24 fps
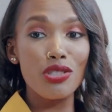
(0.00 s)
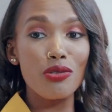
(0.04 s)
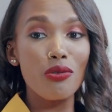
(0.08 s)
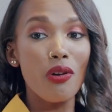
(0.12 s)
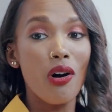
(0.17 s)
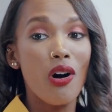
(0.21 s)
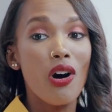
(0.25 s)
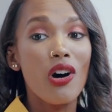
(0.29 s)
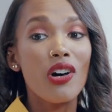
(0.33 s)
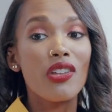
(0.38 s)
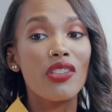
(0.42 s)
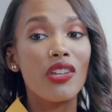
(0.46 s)
Do
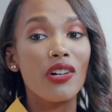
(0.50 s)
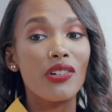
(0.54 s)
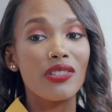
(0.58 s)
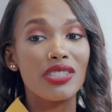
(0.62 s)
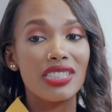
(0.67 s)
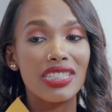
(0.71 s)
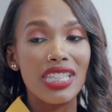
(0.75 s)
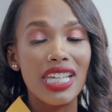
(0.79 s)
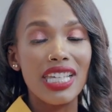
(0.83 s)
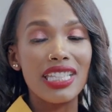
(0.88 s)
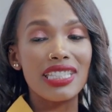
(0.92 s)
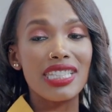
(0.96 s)
all those
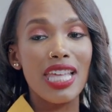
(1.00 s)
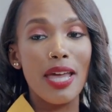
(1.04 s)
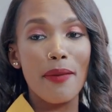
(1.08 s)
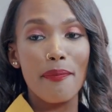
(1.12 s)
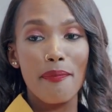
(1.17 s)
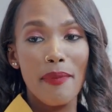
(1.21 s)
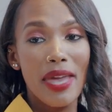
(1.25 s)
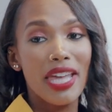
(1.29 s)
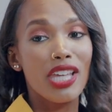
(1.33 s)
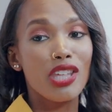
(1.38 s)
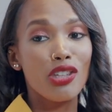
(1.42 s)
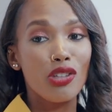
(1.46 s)
things
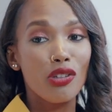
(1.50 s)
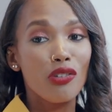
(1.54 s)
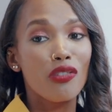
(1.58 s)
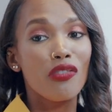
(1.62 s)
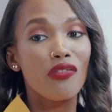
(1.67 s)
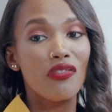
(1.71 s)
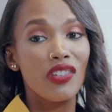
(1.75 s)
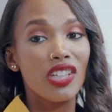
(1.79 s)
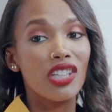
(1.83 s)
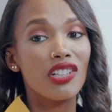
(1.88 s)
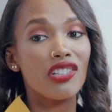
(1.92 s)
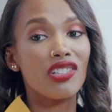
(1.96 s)
that make you
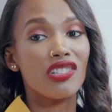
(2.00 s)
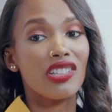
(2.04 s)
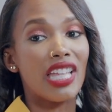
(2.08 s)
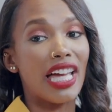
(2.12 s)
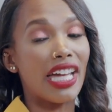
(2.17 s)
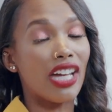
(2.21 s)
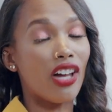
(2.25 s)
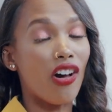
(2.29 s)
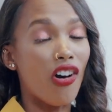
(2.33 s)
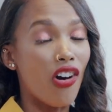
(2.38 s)
feel like